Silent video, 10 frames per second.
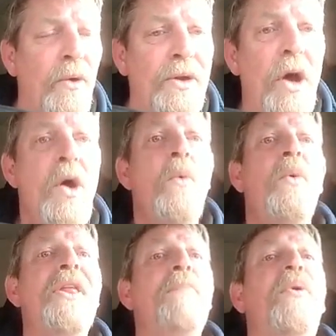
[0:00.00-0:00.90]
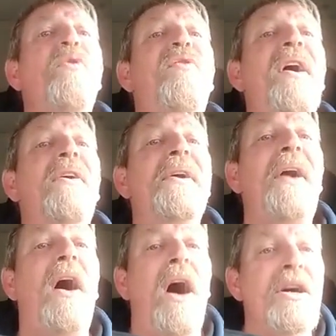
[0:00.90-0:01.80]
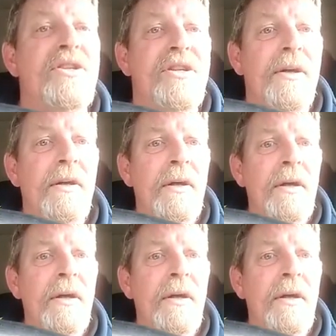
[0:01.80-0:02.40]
road. Were they profiling us